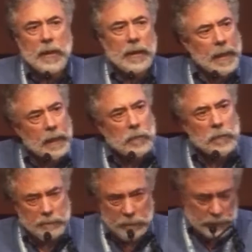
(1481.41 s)
and
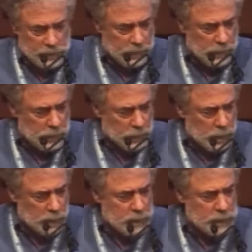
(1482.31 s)
account of these various
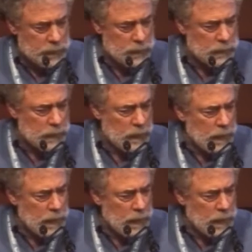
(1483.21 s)
processes.